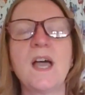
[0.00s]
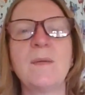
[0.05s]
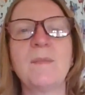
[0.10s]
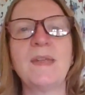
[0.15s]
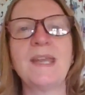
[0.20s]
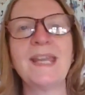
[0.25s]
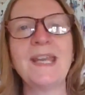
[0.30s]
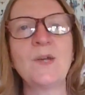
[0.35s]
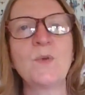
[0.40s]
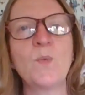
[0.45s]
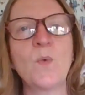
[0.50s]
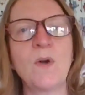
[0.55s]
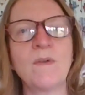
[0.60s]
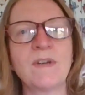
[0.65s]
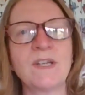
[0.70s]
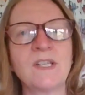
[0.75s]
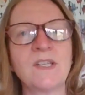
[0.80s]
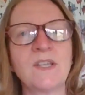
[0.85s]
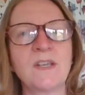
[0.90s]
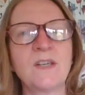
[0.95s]
in
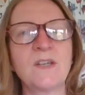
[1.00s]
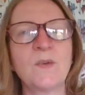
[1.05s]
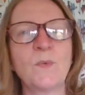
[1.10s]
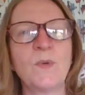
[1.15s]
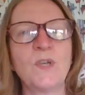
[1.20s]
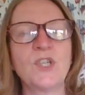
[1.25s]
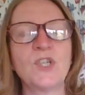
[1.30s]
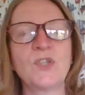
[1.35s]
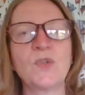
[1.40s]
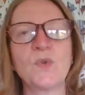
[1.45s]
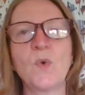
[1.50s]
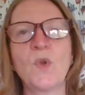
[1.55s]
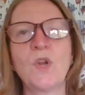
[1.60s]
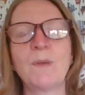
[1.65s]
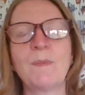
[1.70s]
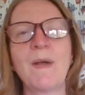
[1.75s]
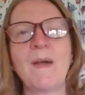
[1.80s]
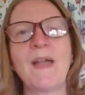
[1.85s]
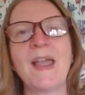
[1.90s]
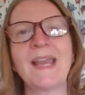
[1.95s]
Warrington, which is all
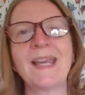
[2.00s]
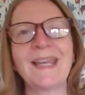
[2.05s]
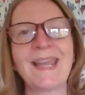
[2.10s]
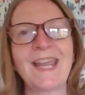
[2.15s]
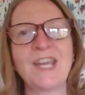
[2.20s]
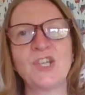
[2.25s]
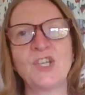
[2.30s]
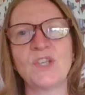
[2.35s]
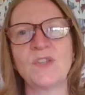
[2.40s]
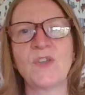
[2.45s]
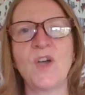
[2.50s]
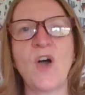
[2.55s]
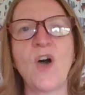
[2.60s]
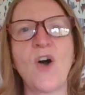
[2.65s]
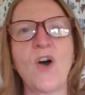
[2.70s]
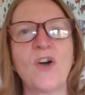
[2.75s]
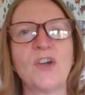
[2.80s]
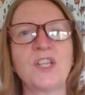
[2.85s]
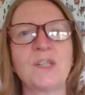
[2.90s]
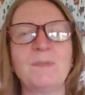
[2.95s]
about engaging the
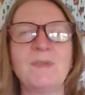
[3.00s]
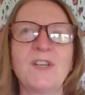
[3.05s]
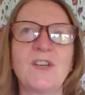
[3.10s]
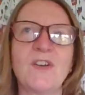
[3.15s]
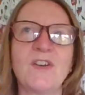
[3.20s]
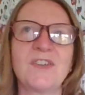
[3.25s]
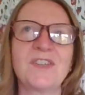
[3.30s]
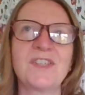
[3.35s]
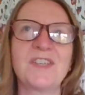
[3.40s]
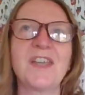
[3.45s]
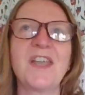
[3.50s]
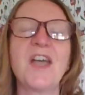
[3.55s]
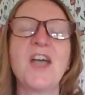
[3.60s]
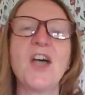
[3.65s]
heart, because